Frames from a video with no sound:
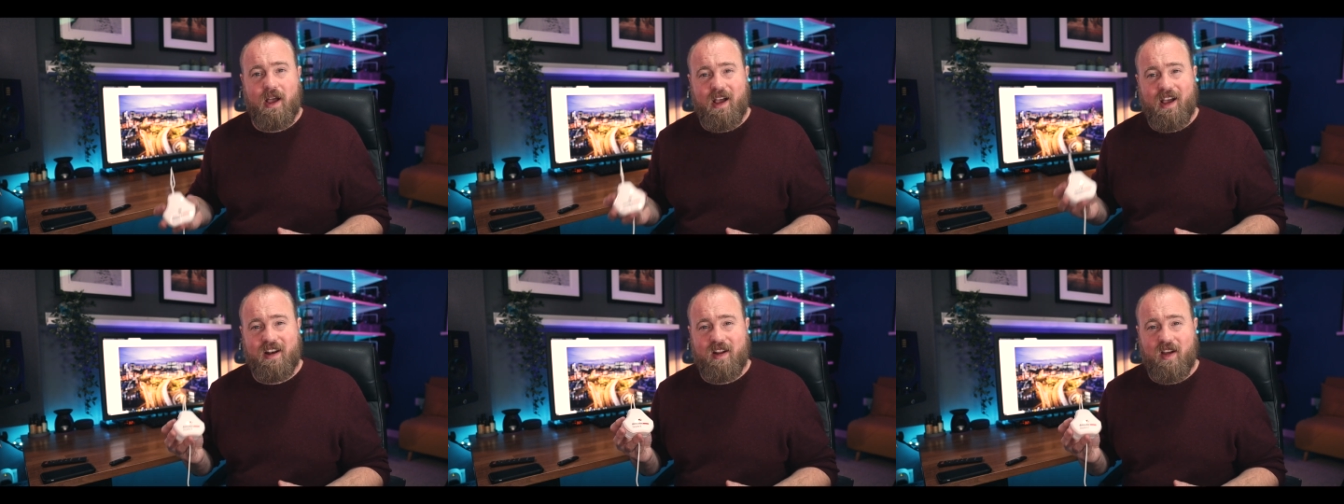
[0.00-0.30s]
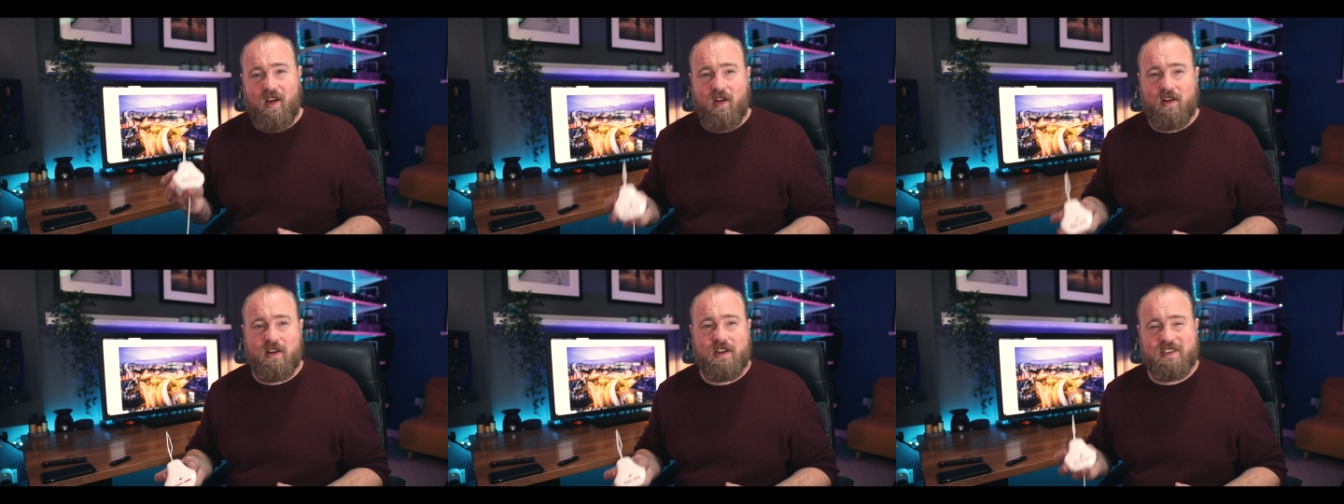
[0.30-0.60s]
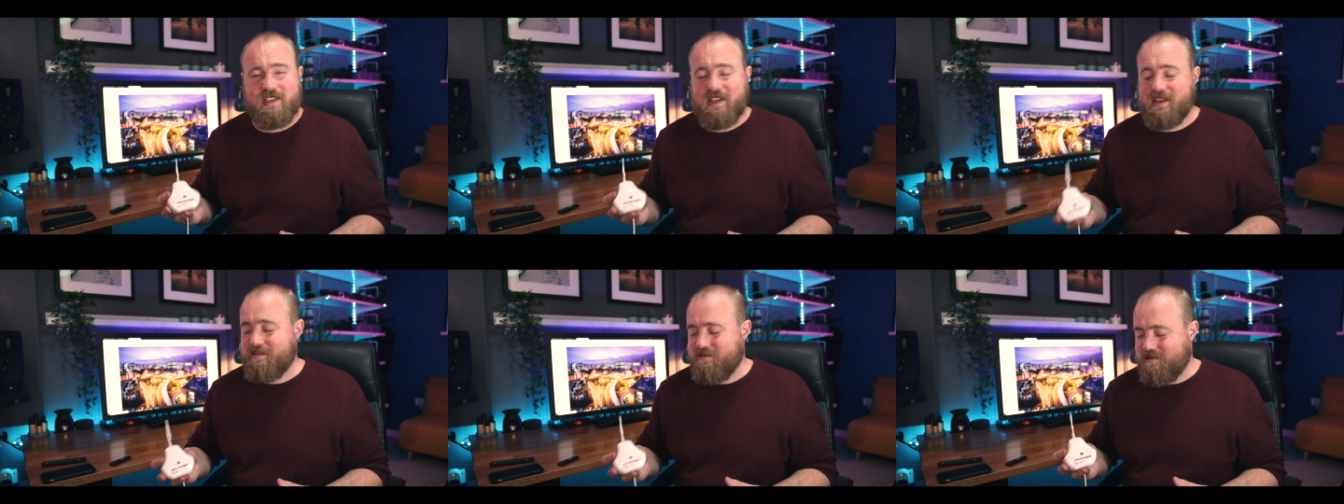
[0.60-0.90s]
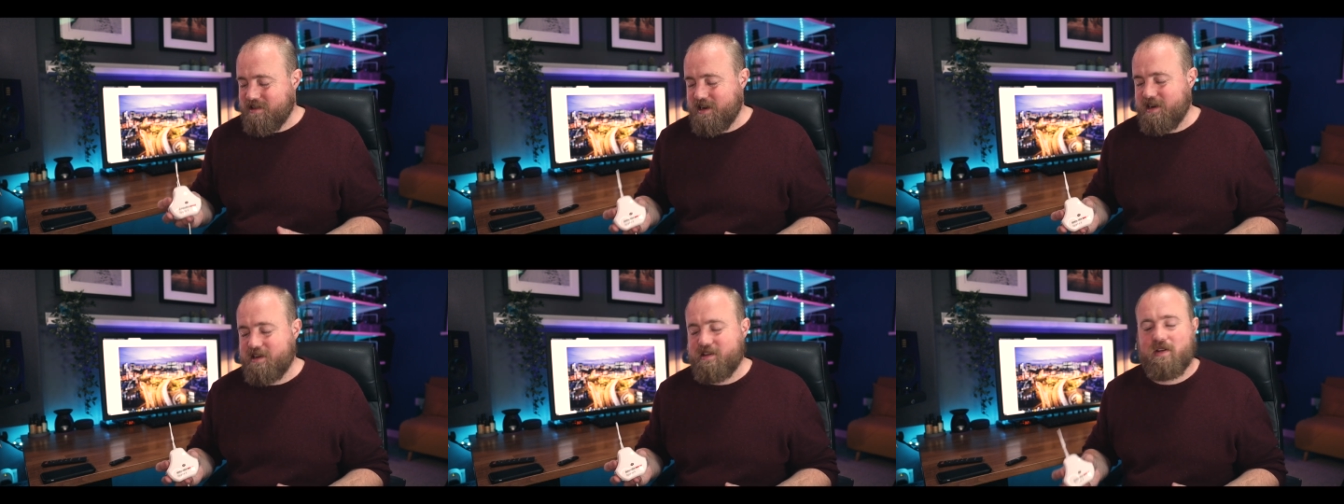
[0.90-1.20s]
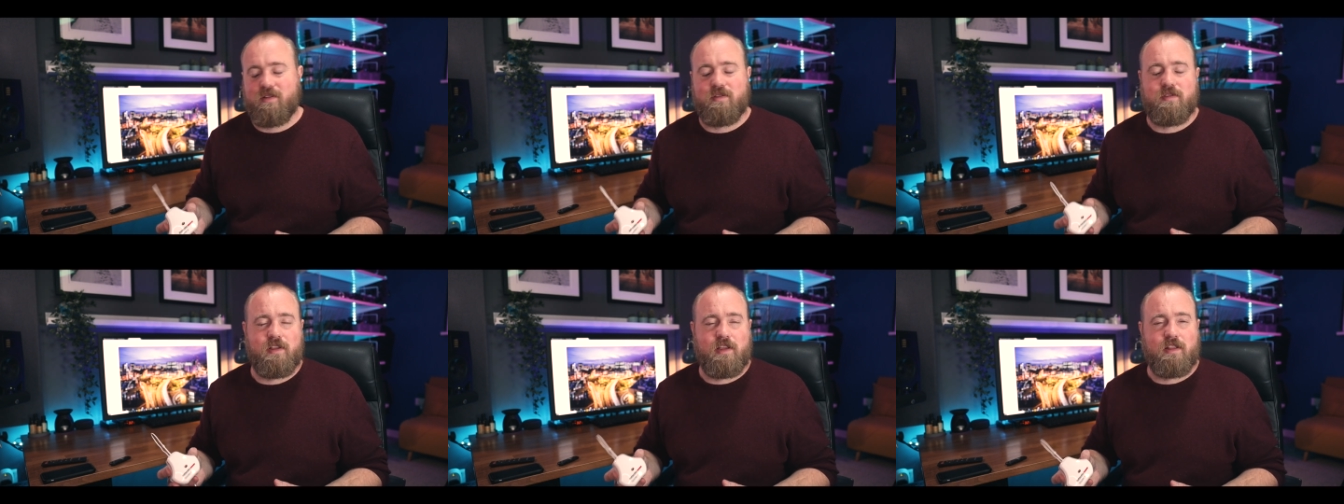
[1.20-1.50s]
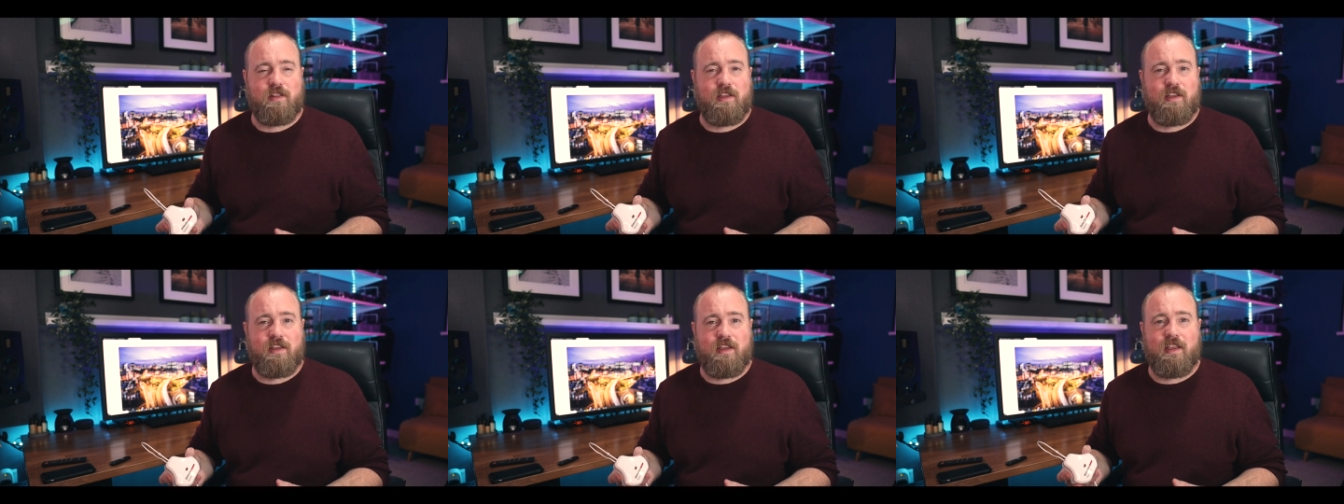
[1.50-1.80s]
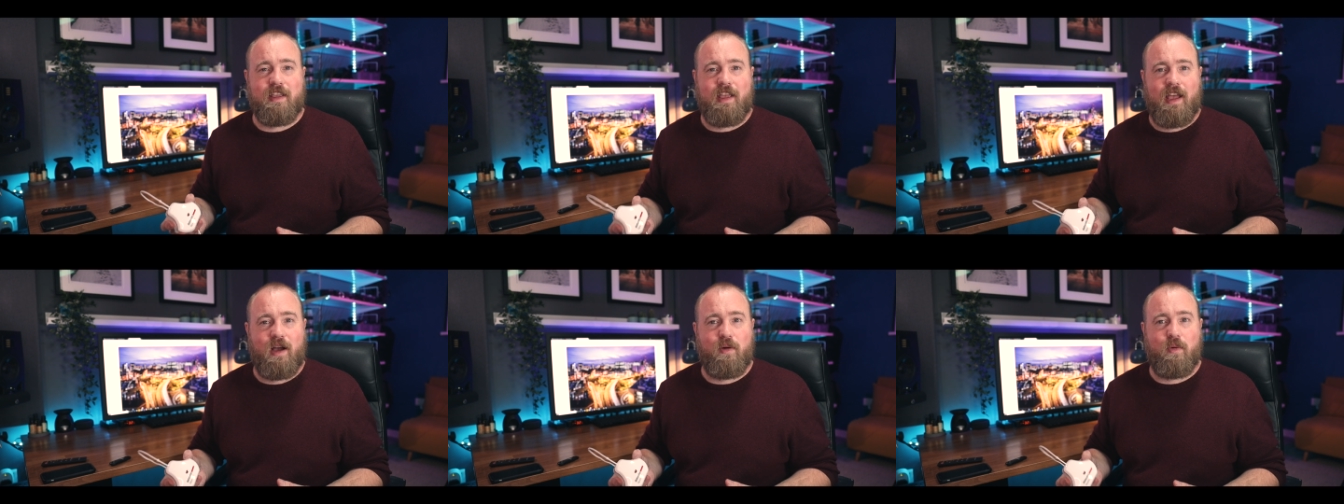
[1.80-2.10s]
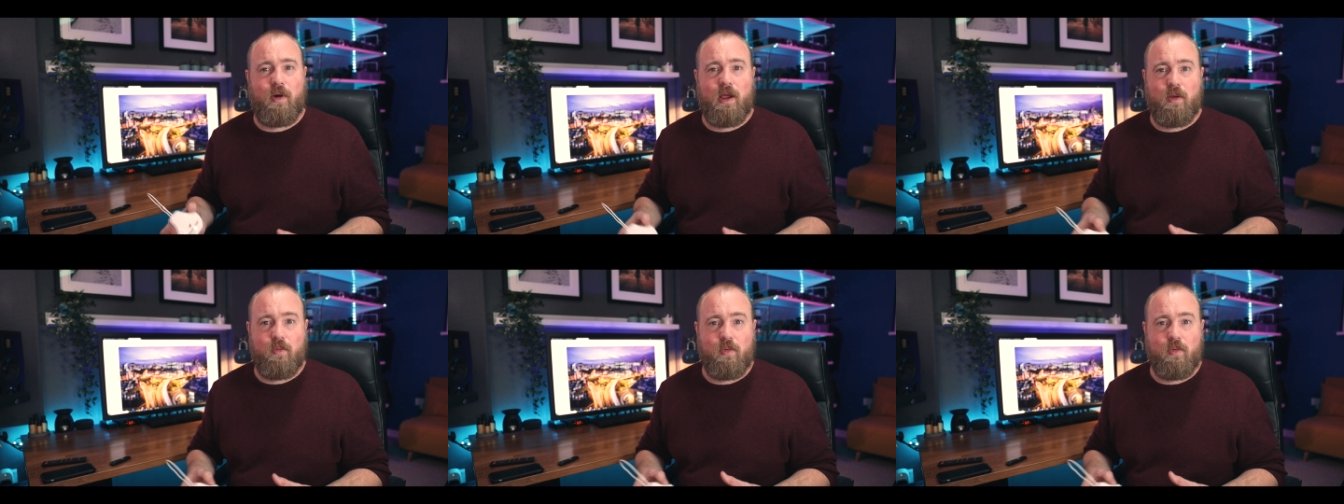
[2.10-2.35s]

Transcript: and I honestly really don't think that you can get away